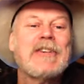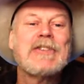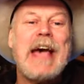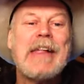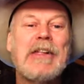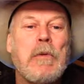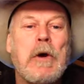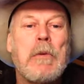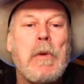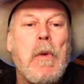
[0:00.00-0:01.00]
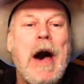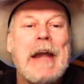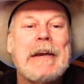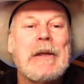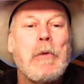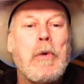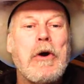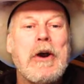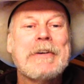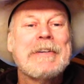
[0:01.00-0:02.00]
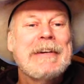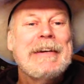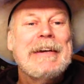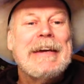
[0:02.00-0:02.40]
Exactly what we wanted. It worked,